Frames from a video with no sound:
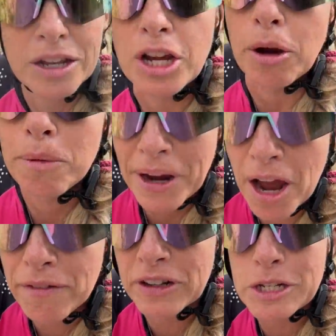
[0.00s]
So we're
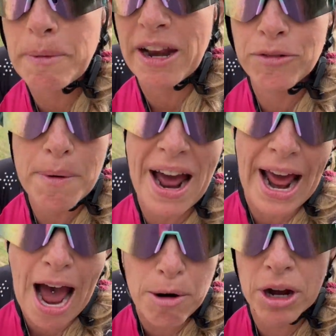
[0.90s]
going for a spin for about an
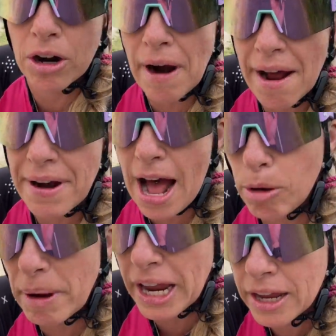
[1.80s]
hour around
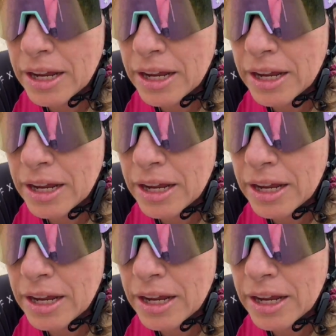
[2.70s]
Albi.